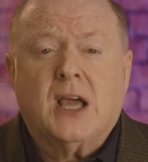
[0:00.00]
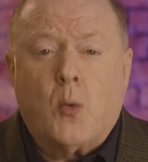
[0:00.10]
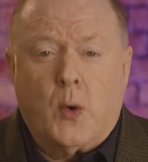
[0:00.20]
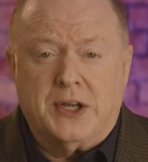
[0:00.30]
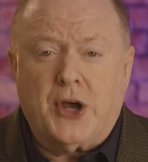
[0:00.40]

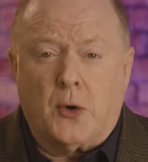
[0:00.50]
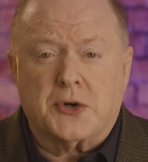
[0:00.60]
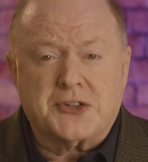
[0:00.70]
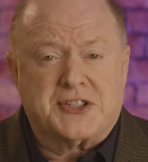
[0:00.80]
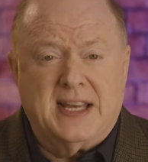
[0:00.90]
When
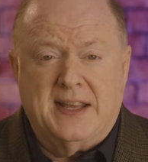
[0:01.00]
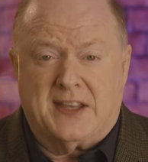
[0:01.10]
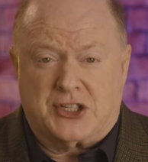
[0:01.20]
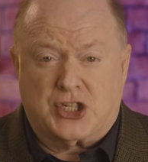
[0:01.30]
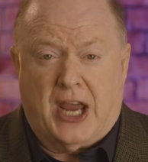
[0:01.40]
donors see
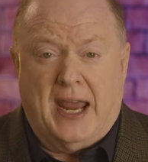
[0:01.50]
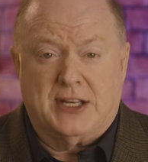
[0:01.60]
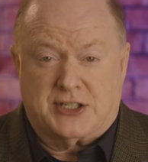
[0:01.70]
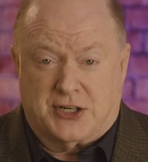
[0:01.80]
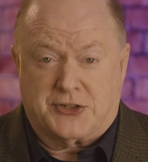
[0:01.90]
the
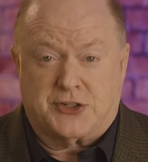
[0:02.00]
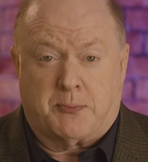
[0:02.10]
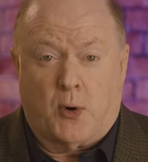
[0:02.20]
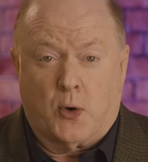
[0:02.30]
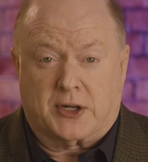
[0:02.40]
change their
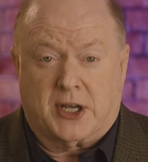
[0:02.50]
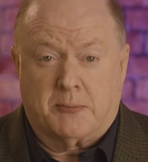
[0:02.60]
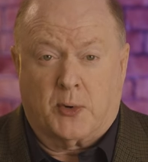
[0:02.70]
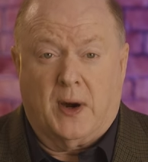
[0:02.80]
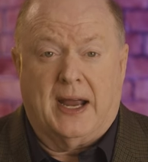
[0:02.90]
support
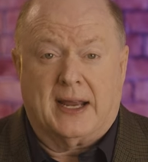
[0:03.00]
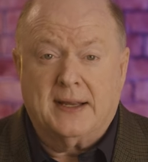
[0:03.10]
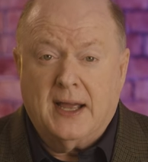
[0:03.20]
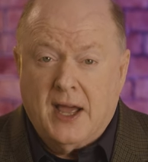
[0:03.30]
can bring,